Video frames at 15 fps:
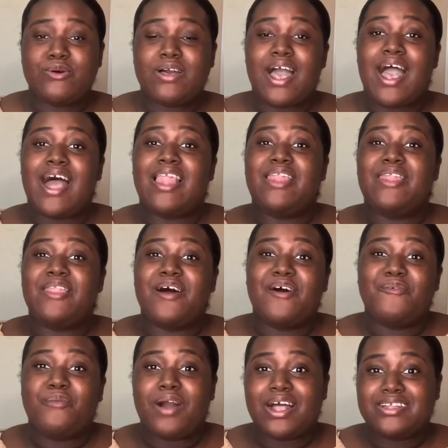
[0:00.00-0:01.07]
I love
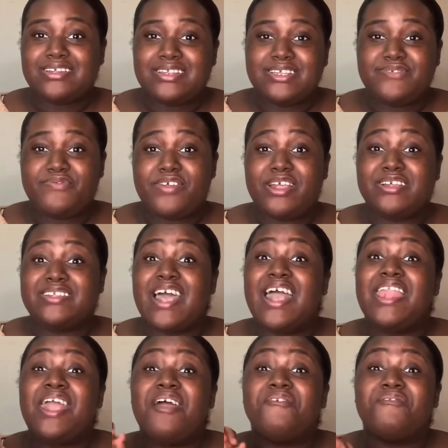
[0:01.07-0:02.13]
watching these videos, and
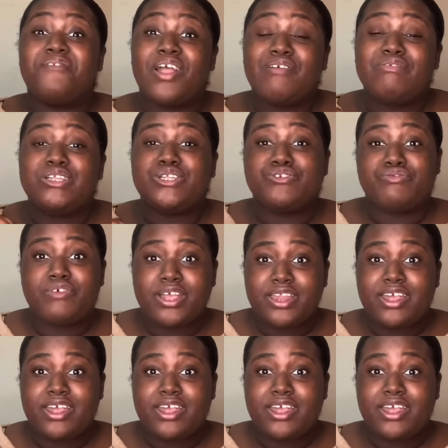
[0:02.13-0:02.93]
they're very trending.